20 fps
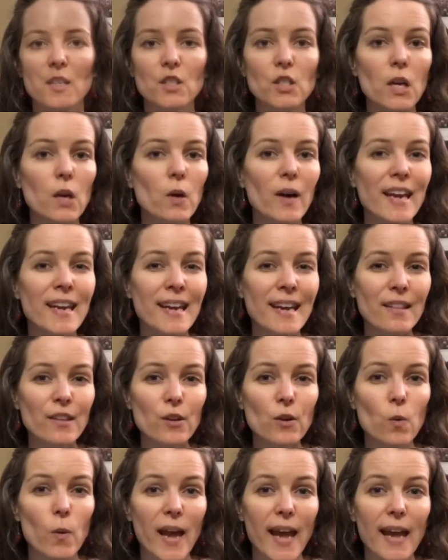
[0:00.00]
So another
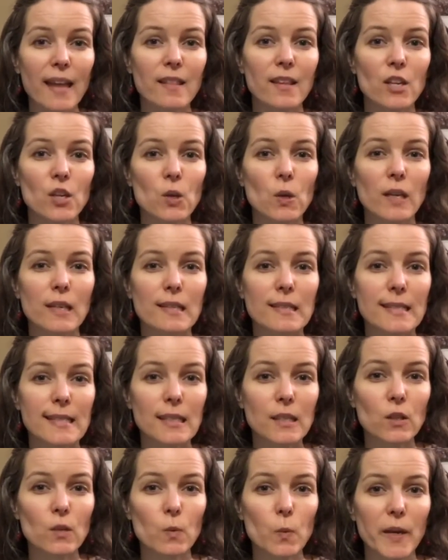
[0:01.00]
way that you can
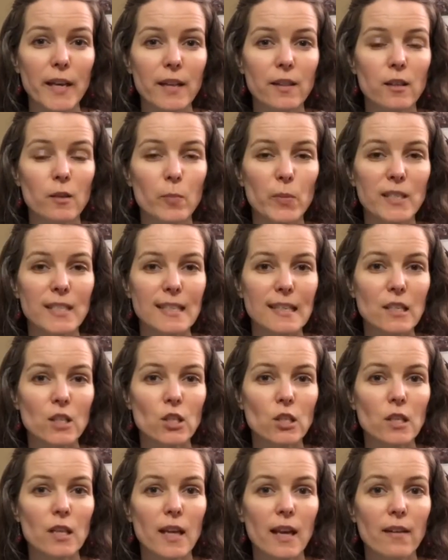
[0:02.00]
deal with the
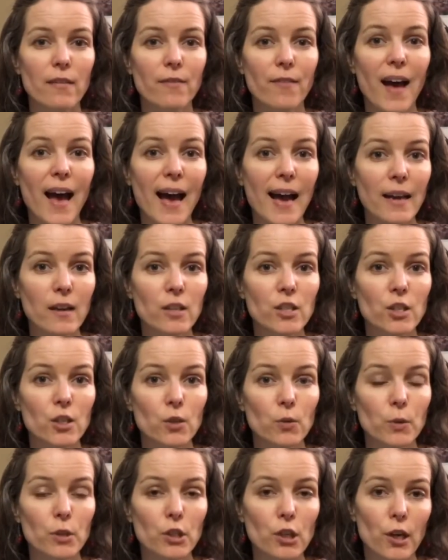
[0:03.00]
potential of high
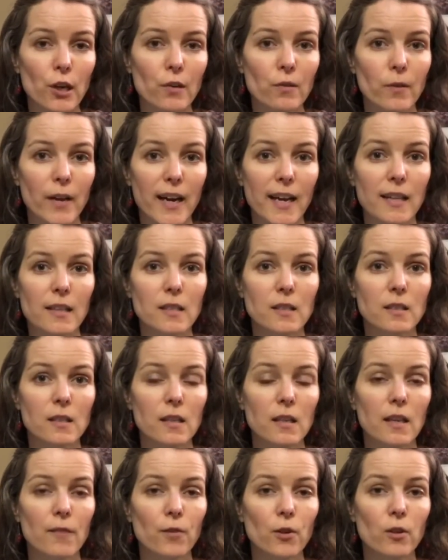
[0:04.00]
shoe return rates
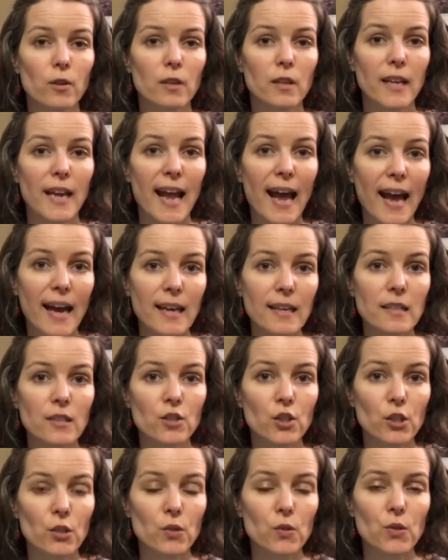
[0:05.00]
if you're going to add
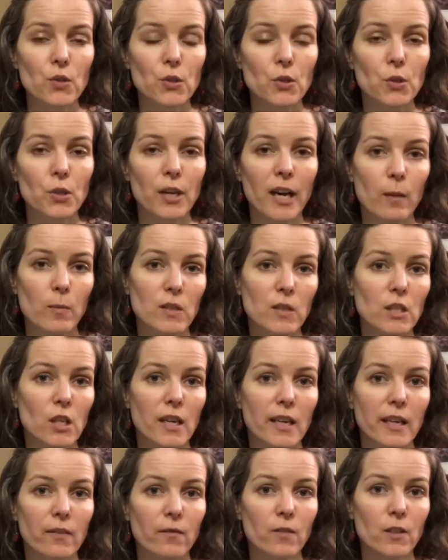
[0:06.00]
shoes to your Amazon
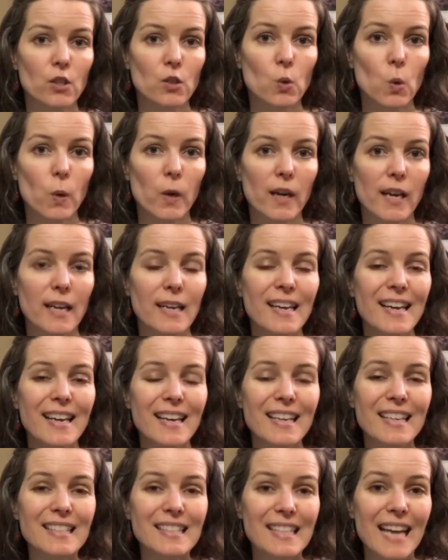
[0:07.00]
inventory
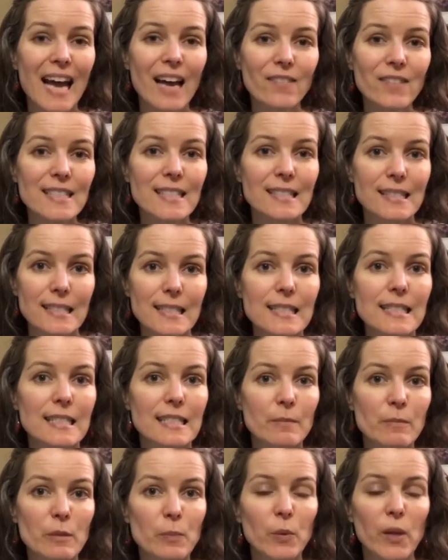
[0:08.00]
is to have a
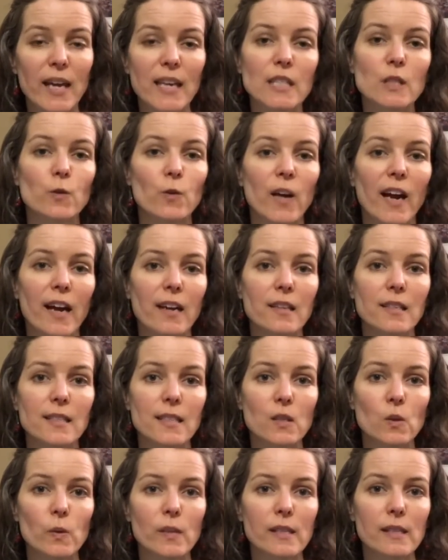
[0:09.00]
system in place for how to
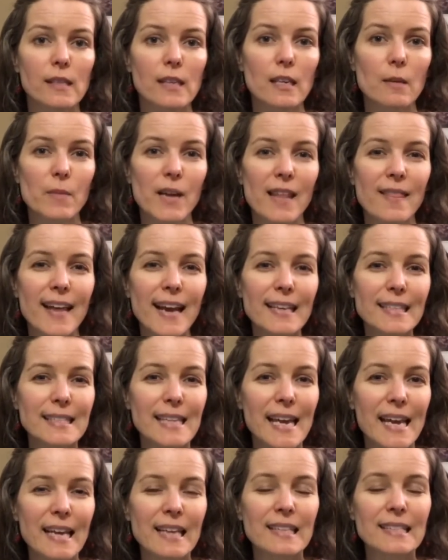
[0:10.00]
deal with them. And that
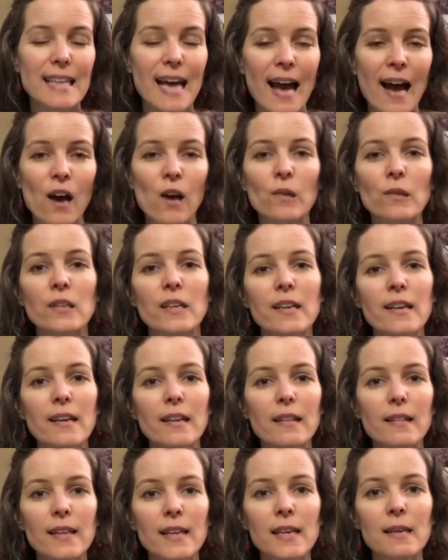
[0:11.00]
takes out
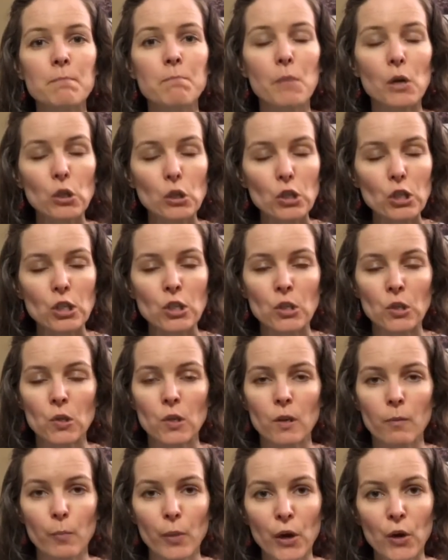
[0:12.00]
the emotional
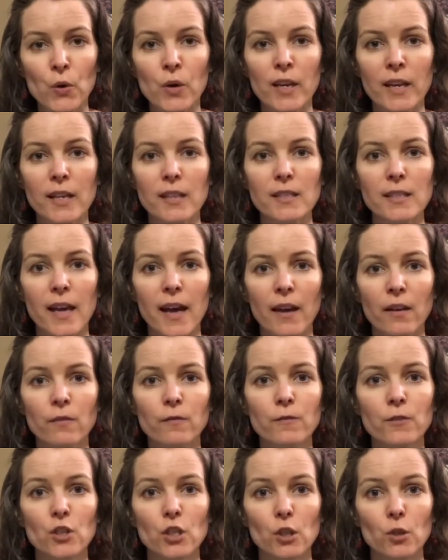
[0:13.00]
component
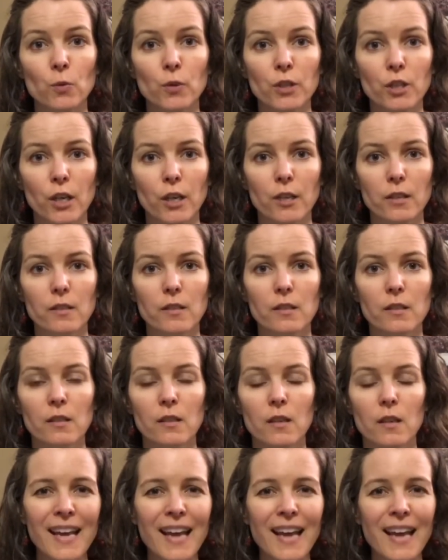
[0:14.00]
of shoe returns.